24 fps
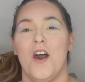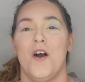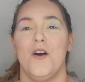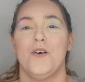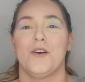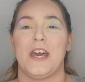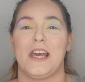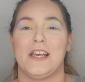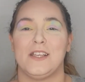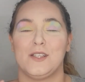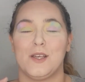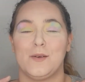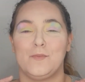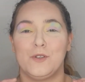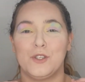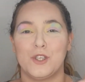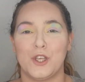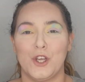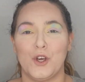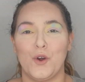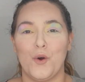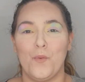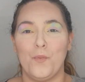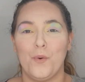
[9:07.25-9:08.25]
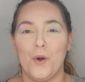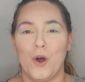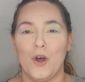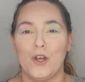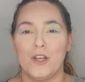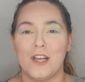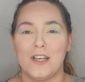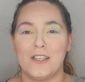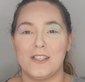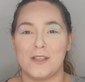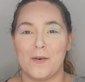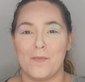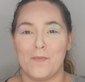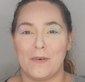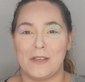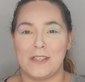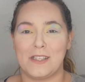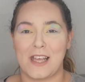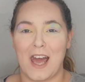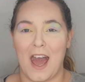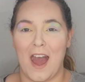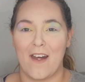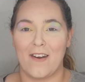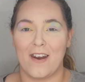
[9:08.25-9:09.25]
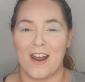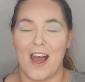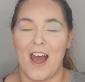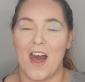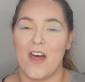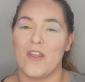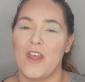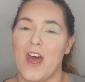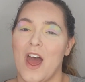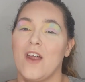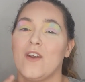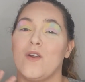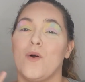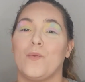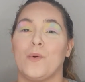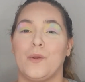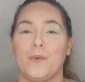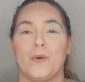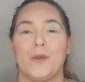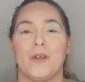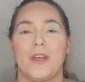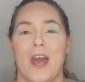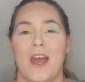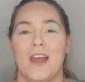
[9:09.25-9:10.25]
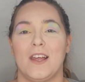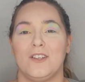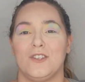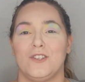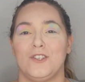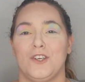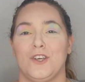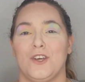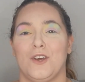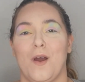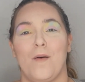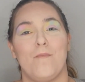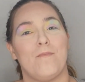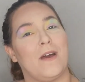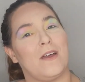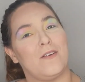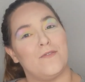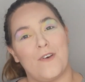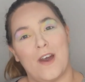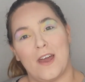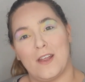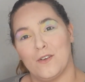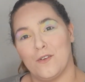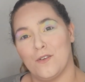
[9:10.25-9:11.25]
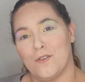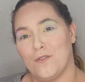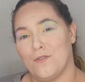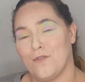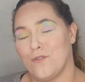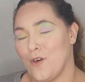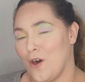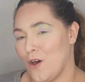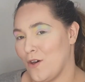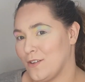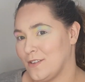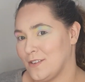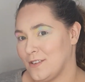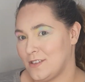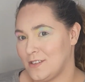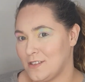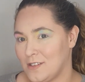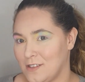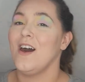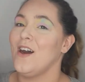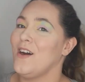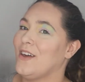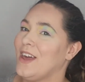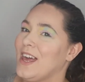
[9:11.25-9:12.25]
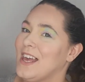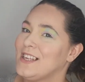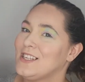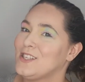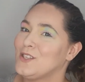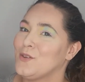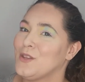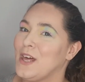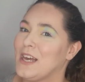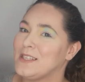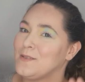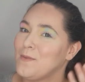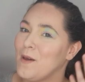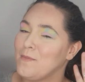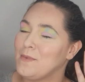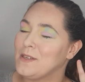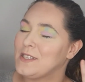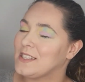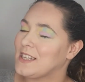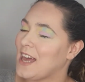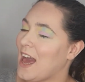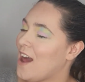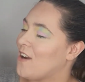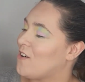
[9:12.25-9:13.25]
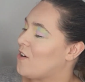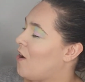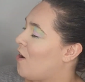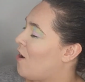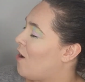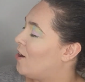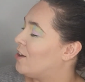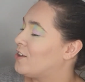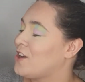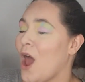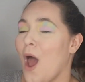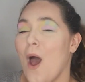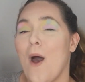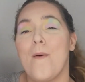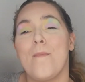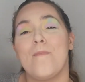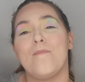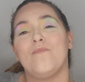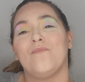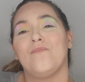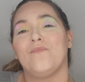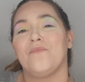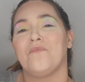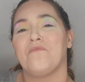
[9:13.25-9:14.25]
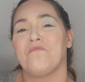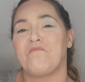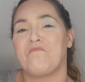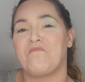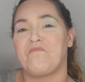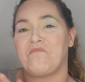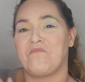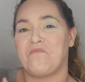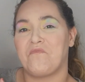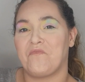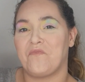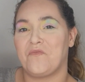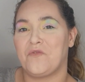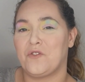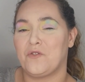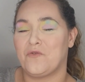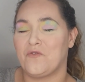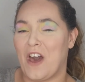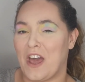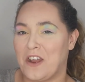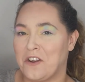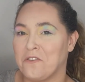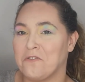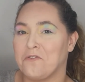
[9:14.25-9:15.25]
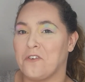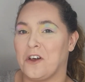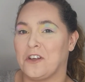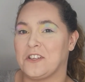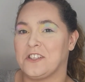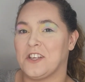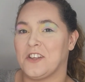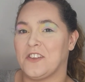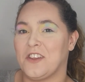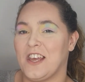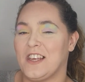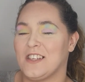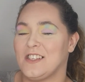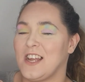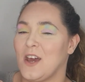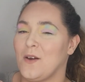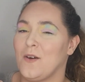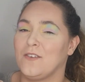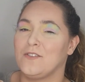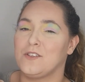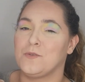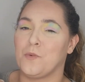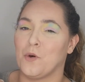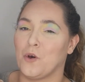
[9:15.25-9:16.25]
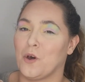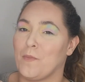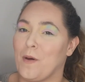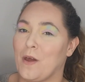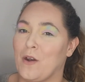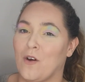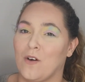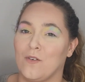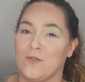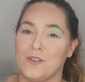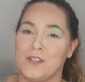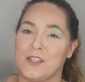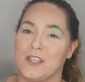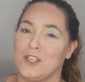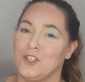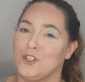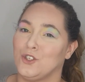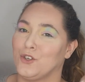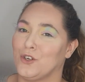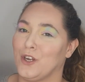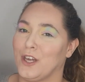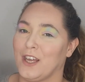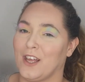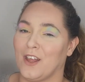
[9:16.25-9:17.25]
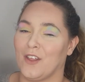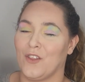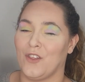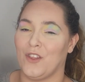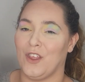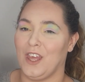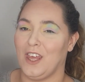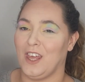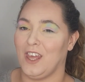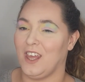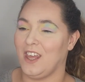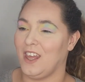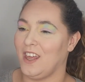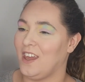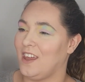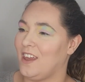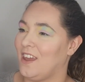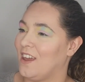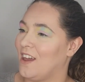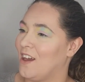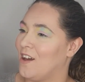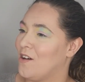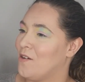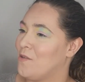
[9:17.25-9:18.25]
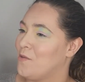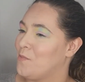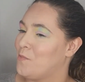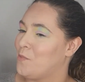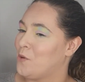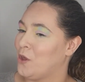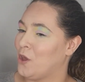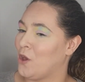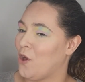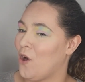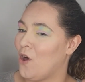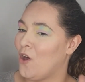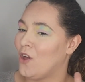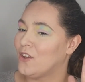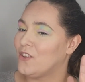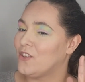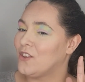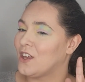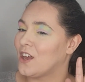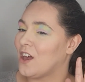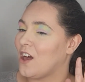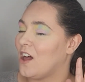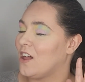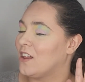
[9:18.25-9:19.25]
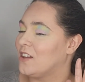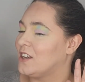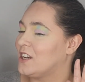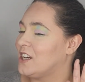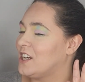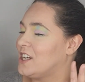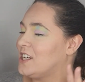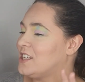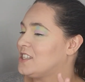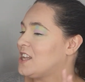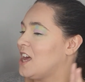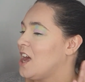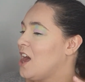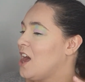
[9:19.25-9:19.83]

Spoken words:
Okay, so I'm just going to go and put on some mascara and then we will get into my final thoughts. Okay, so that's my mascara on. Final thoughts on this. Now I've spoke about obviously during the putting on the colours.